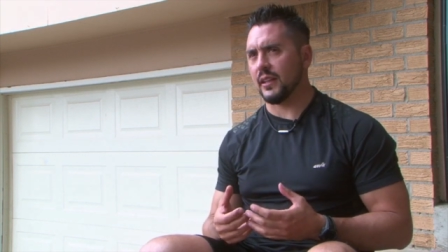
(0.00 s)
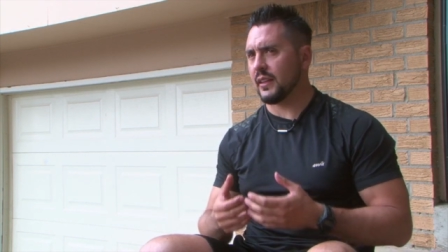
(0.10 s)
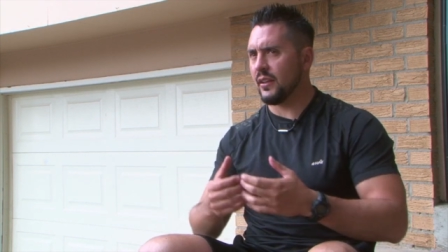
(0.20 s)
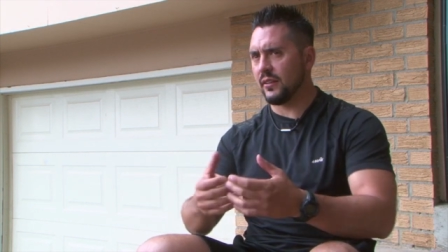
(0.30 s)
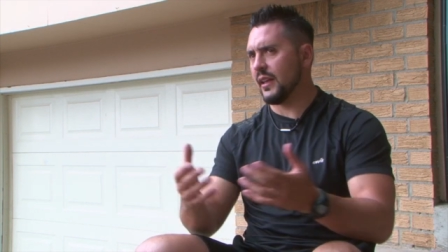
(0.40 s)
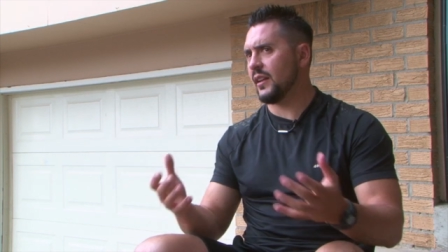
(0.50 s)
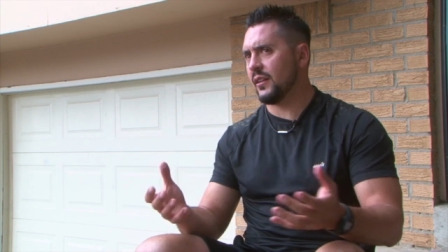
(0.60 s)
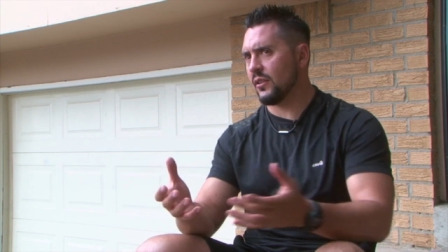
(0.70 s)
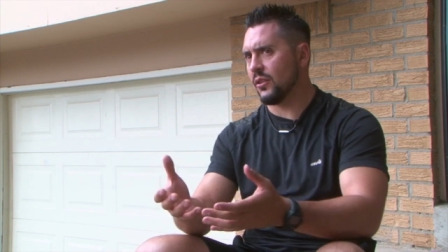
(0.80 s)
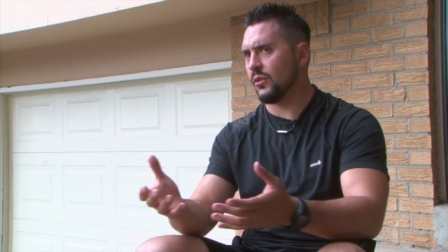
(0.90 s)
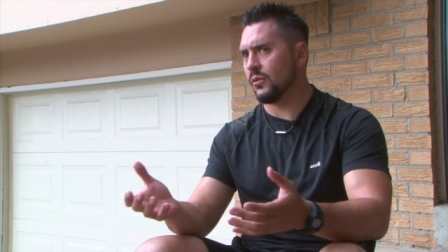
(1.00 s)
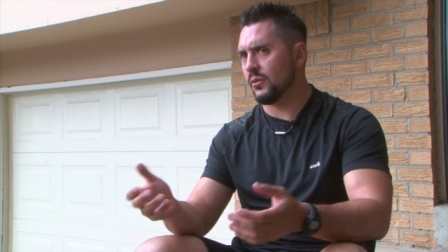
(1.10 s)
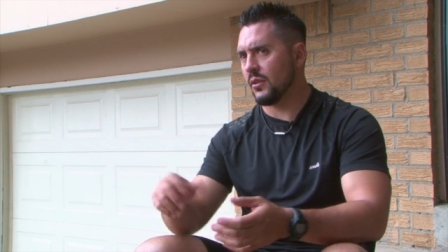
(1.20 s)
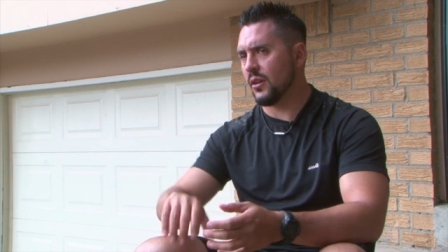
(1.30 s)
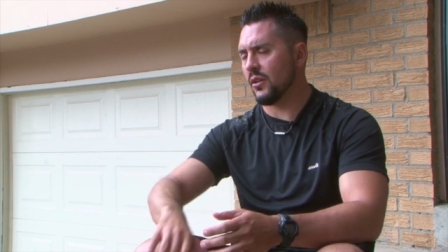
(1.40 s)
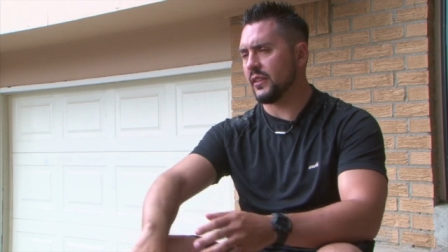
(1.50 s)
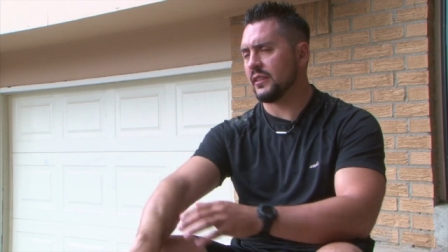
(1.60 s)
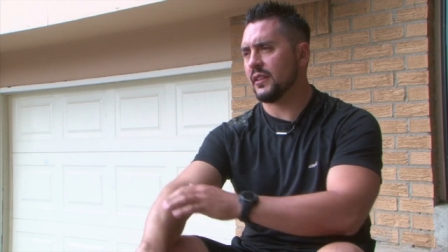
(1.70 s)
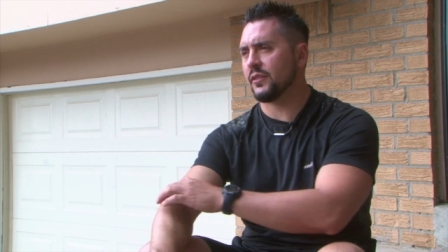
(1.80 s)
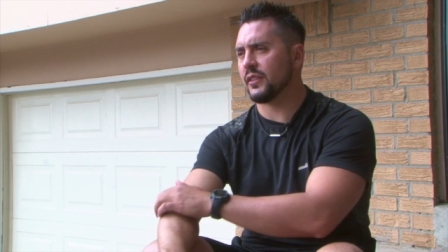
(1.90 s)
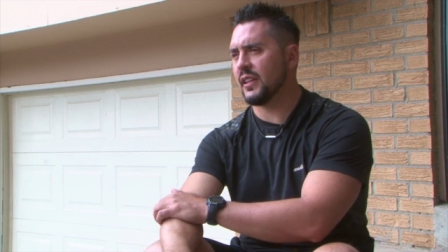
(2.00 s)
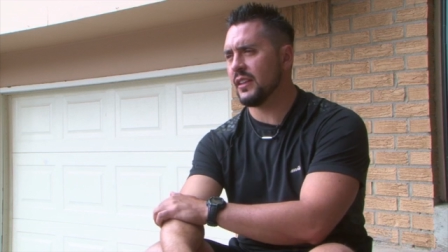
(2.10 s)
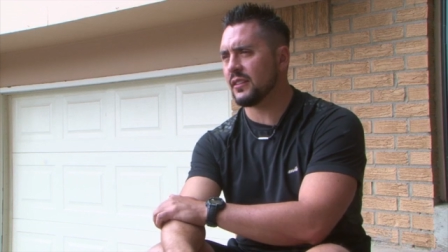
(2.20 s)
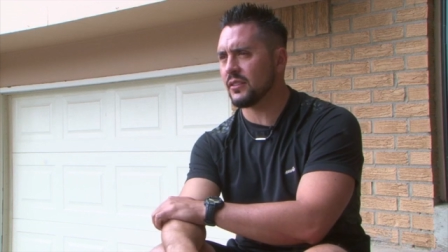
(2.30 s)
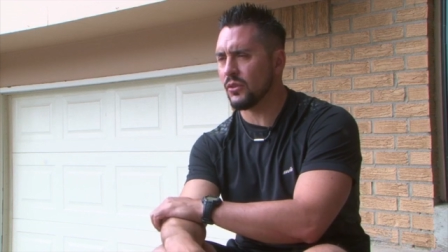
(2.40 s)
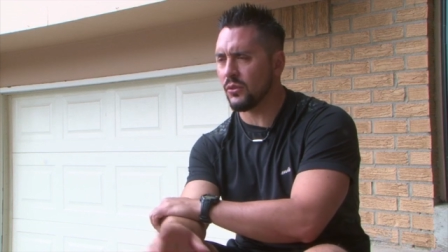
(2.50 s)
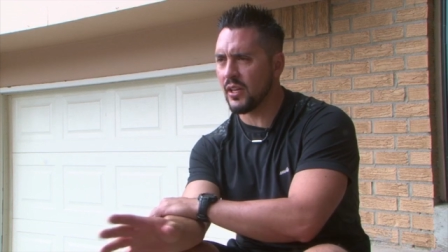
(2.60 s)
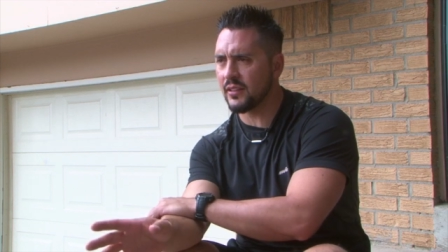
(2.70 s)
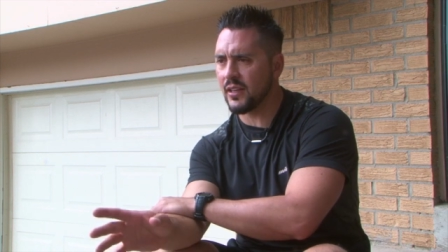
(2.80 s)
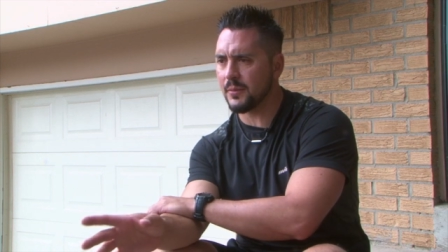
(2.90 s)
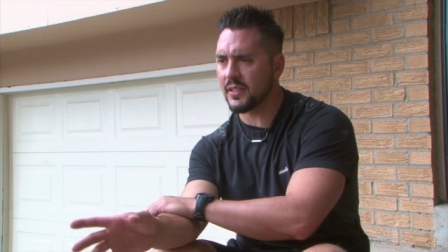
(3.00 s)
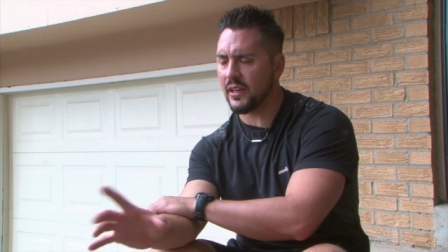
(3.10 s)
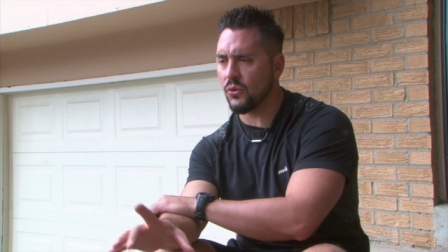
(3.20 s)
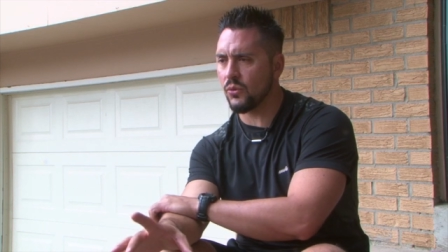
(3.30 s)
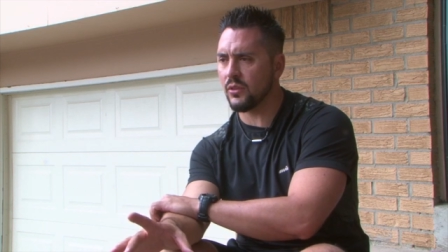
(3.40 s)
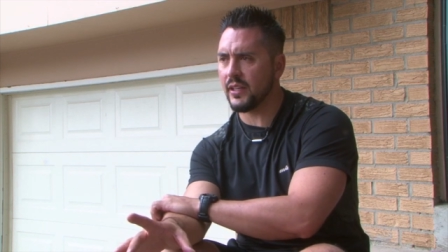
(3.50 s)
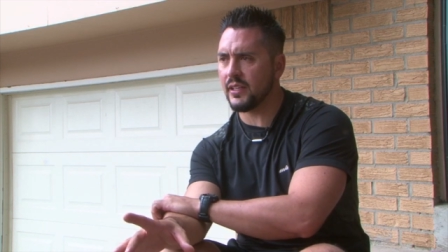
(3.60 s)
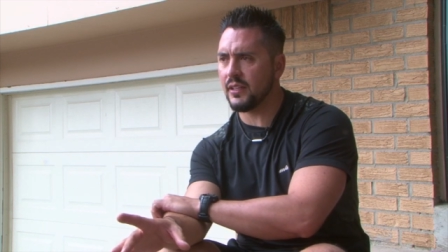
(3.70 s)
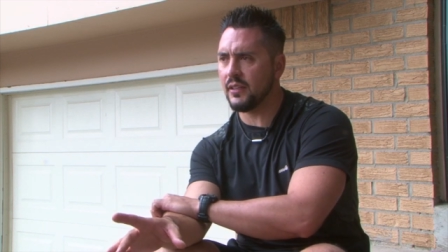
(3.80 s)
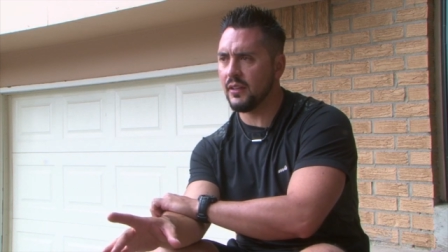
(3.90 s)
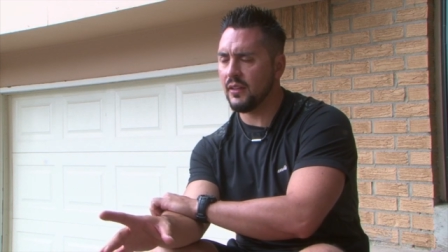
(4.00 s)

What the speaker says: Like they didn't know all these different things. And so a lot of times I correlated